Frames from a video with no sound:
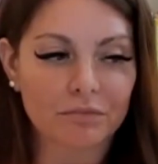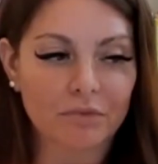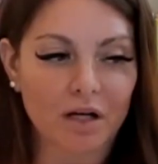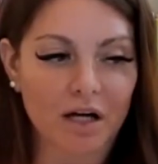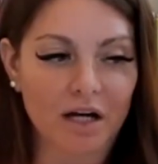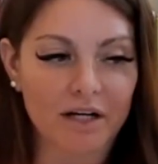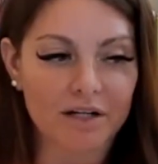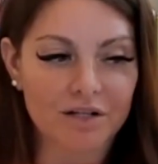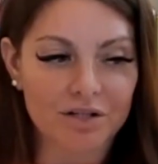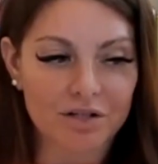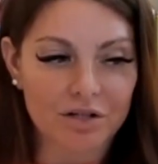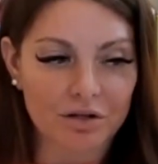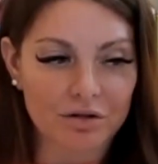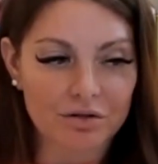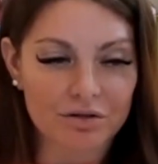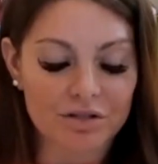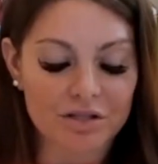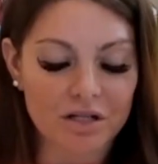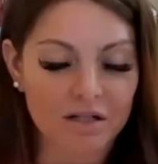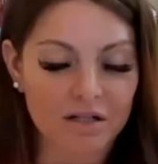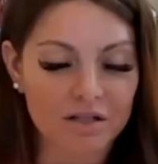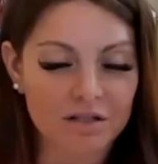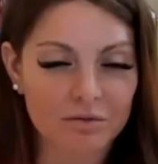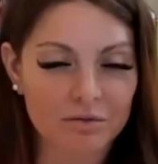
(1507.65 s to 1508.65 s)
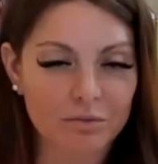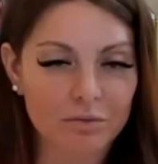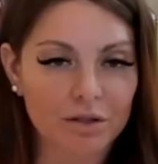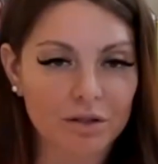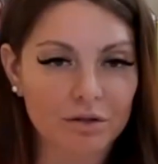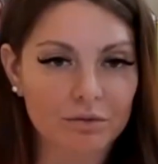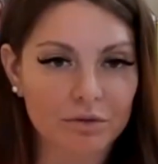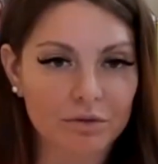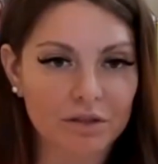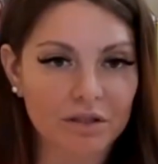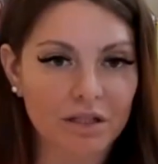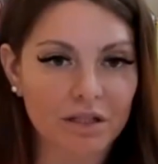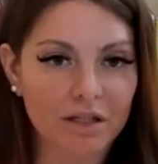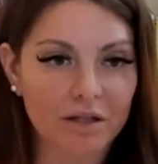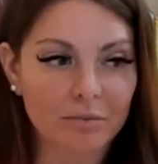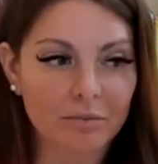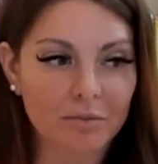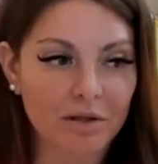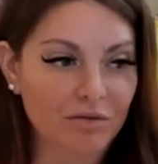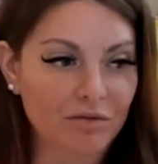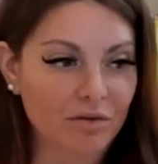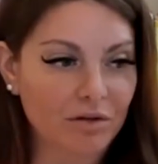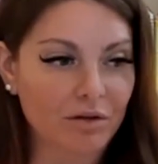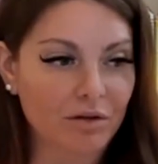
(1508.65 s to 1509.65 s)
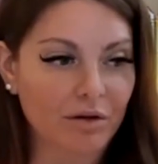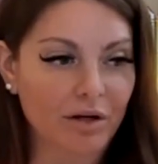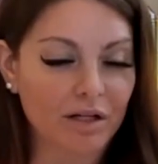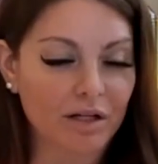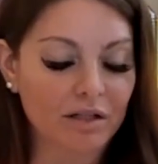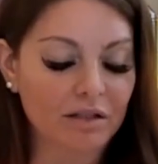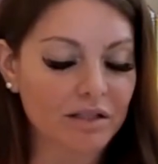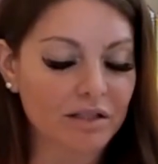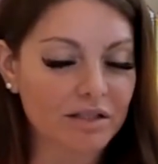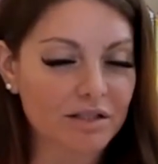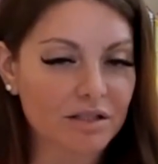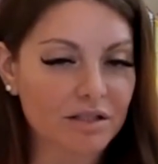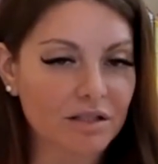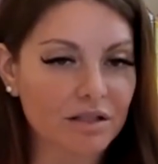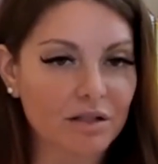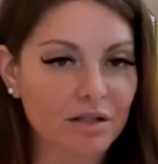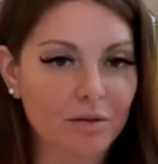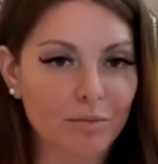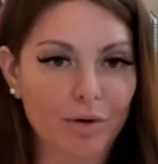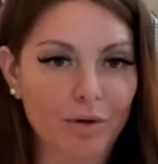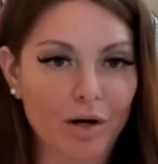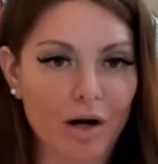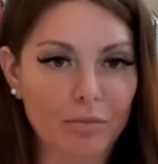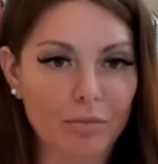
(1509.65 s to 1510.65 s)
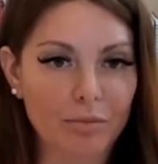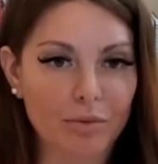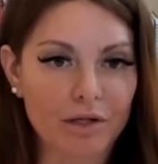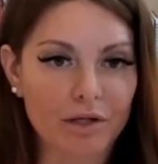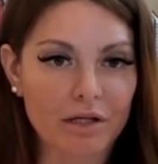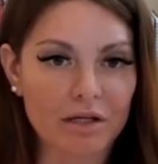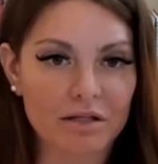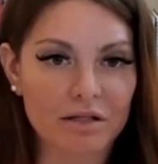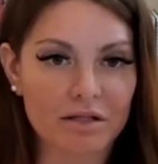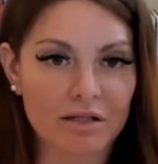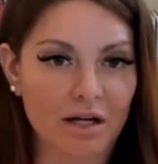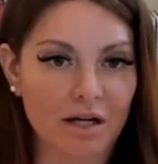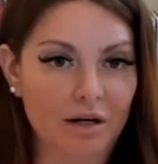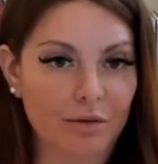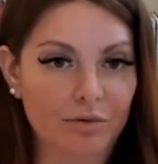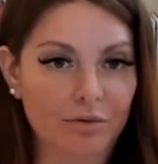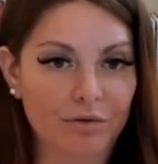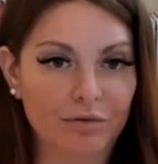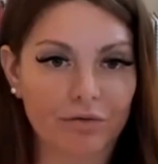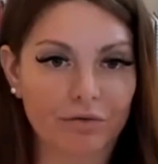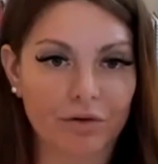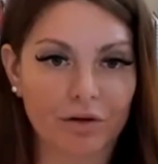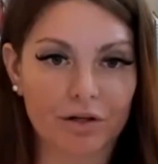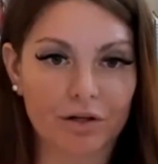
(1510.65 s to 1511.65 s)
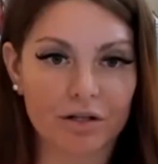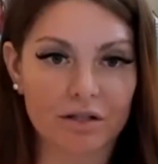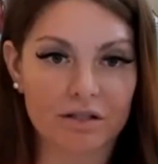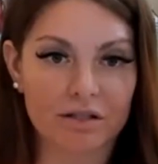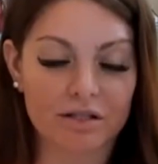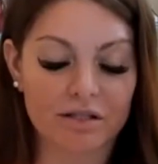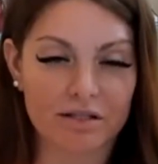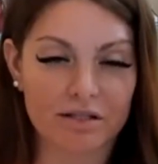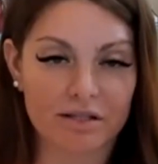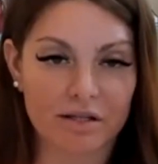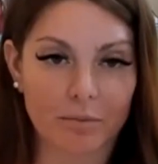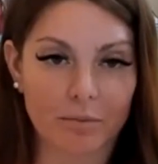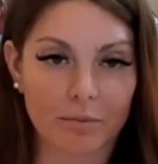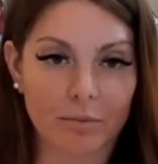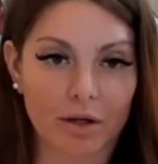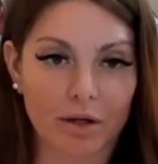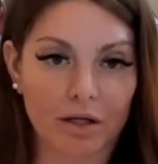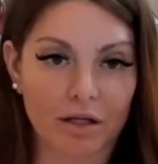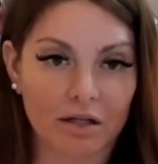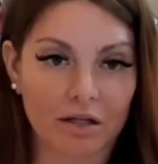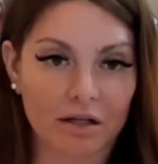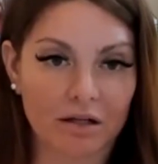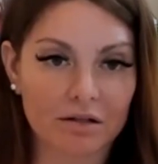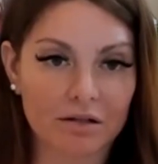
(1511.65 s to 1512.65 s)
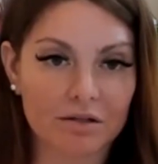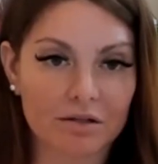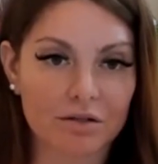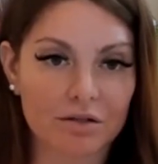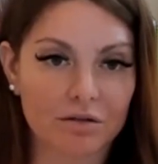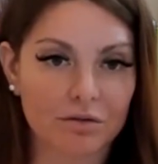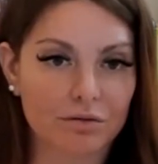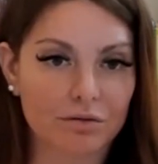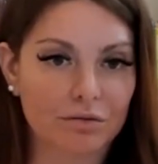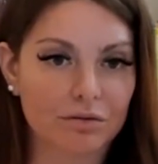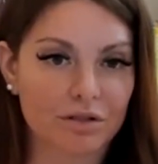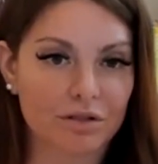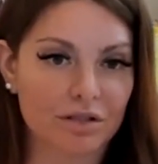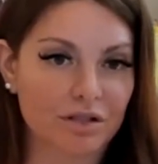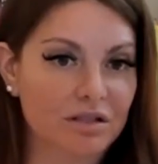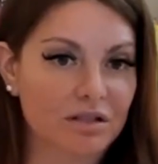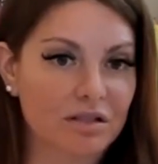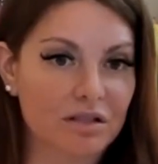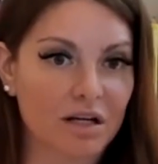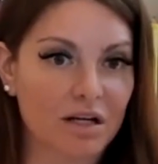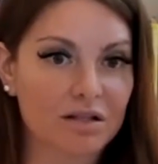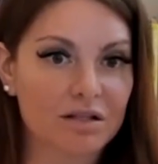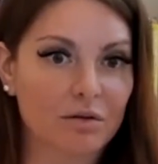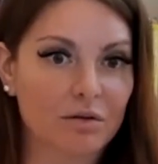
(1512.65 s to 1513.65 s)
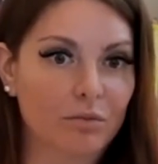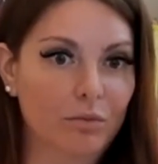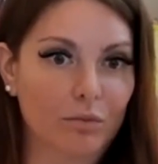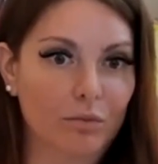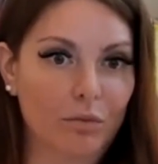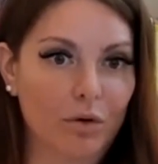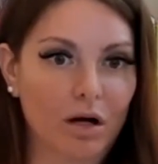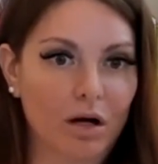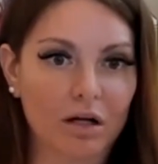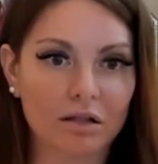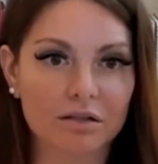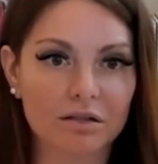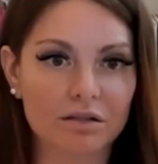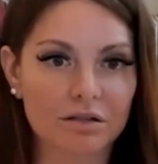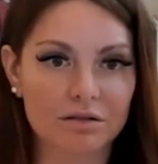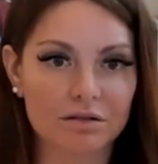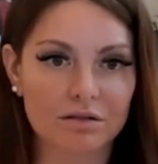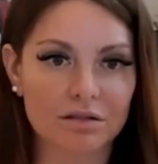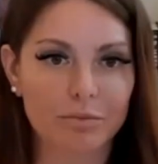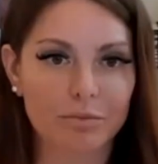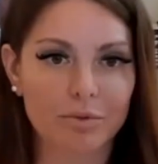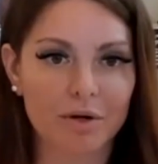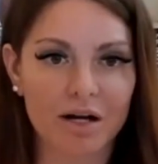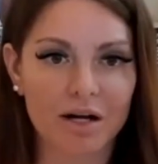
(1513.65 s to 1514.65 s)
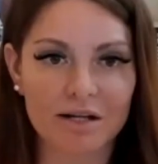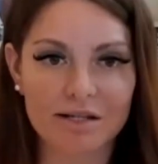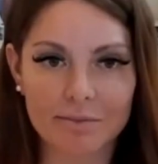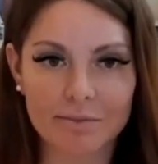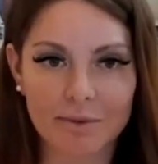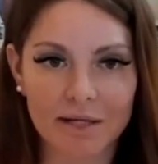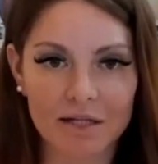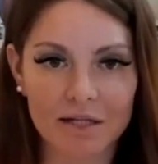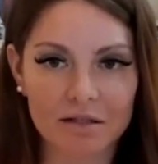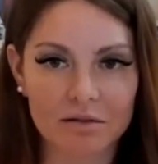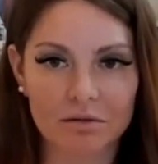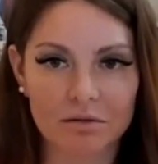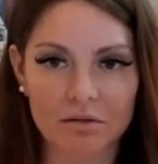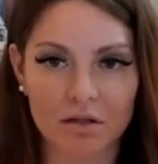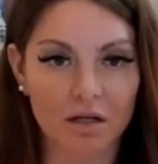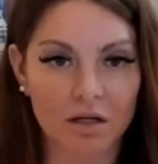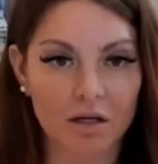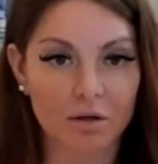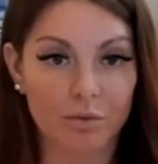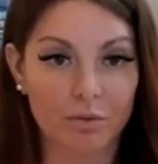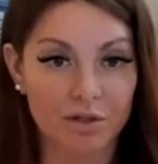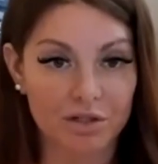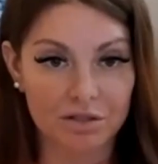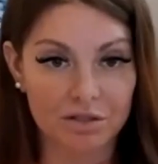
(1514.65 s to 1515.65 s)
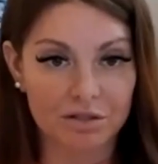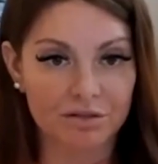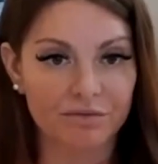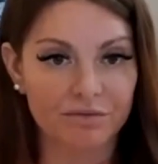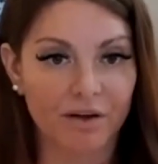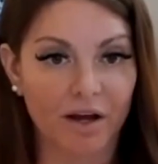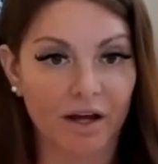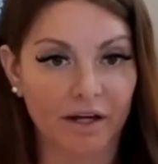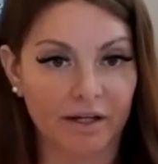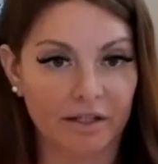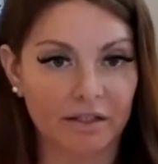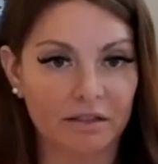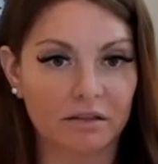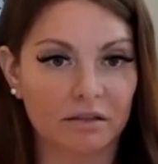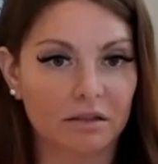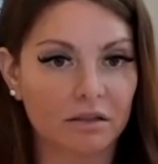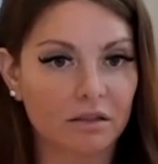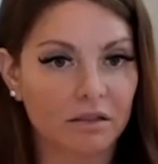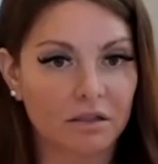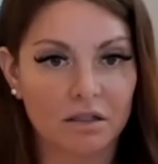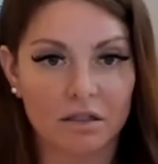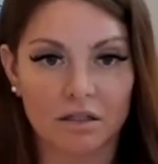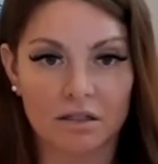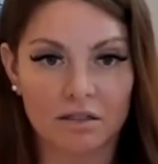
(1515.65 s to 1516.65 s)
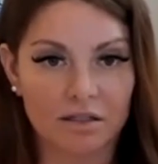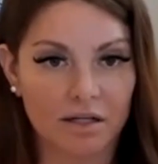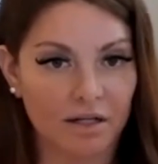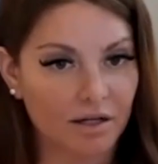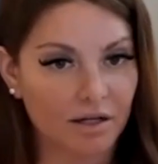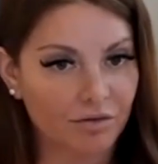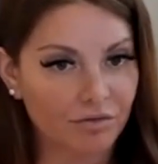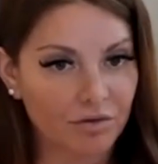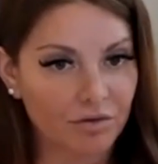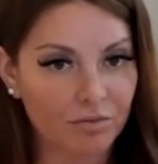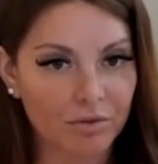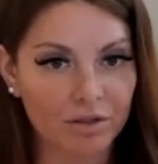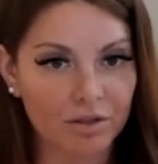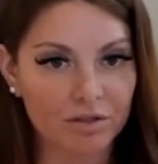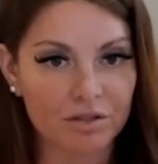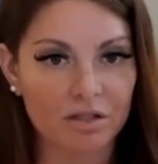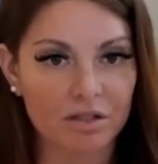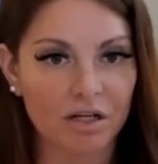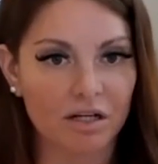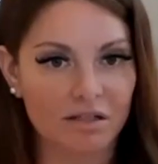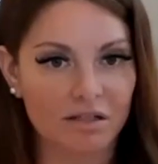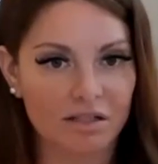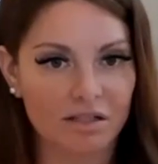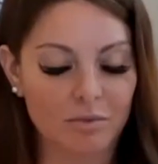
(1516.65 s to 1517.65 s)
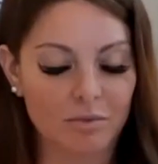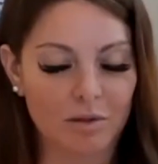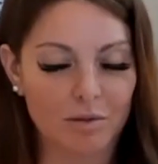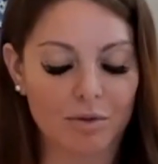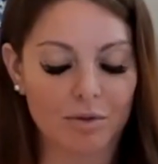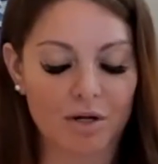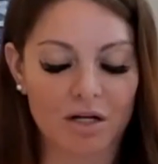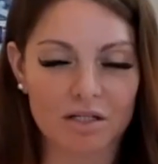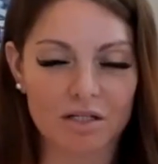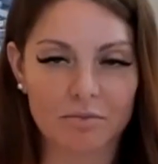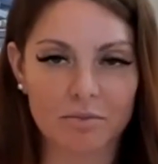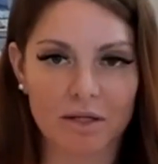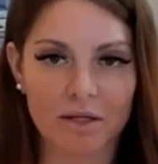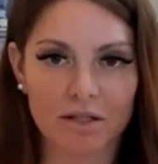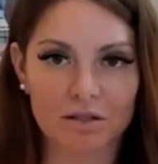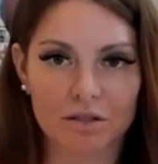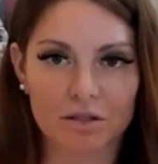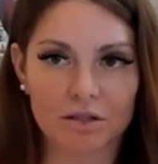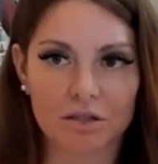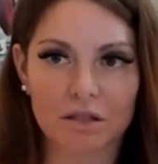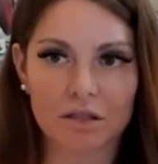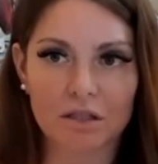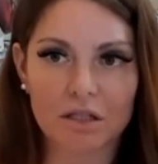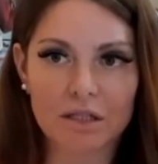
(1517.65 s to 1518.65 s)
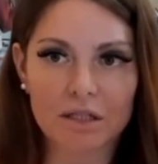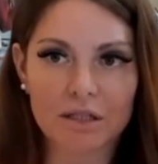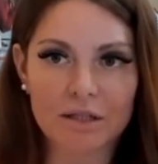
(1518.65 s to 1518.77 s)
I chose not to work with them, even though I had listed their properties. I referred it to somebody else who just doesn't want to prospect, which is fine. Not every realtor has to be a prospector.